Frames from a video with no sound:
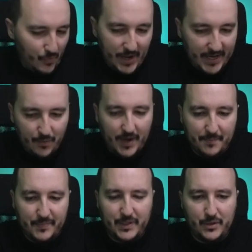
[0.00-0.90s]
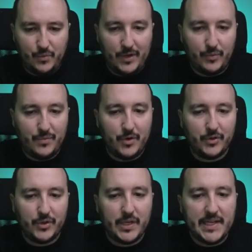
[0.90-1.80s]
Anyway, what we
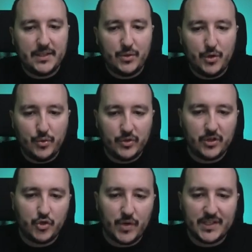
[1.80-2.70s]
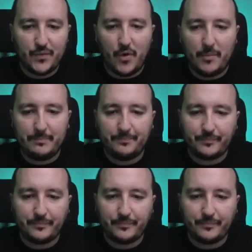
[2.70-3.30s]
want is to use transform.